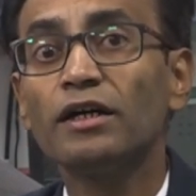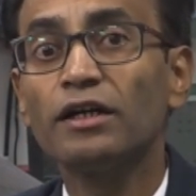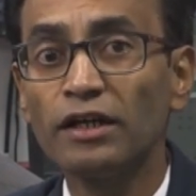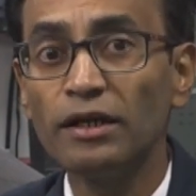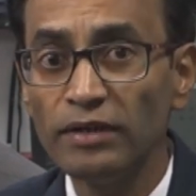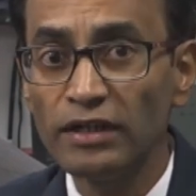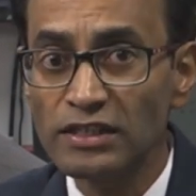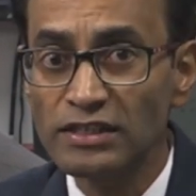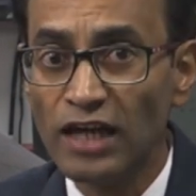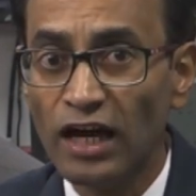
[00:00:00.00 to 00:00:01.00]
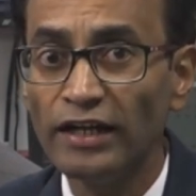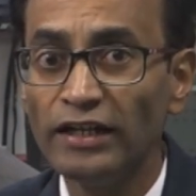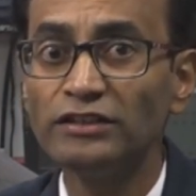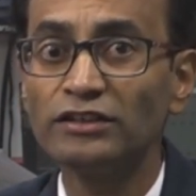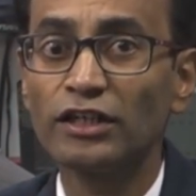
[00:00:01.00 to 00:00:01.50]
criminal
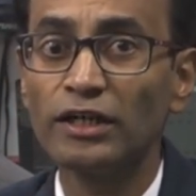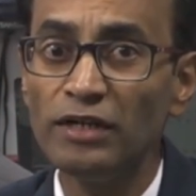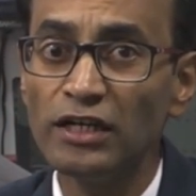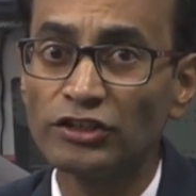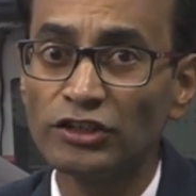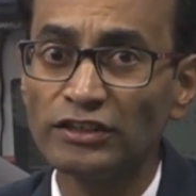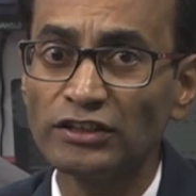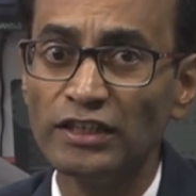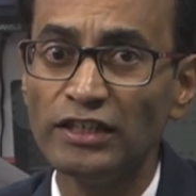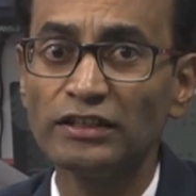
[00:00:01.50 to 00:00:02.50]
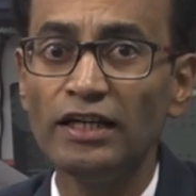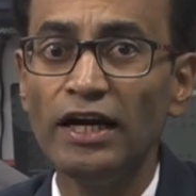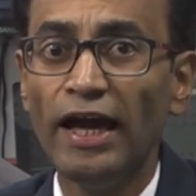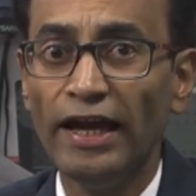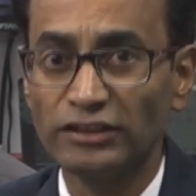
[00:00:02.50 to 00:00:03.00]
science, criminal justice,
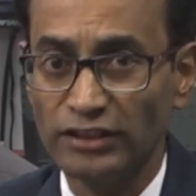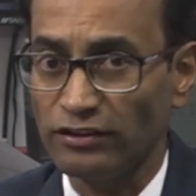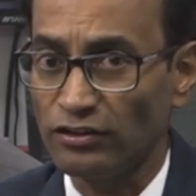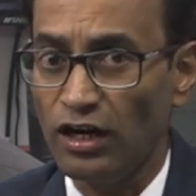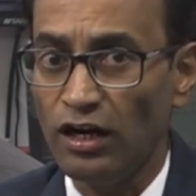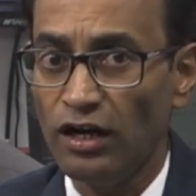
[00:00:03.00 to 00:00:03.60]
etc.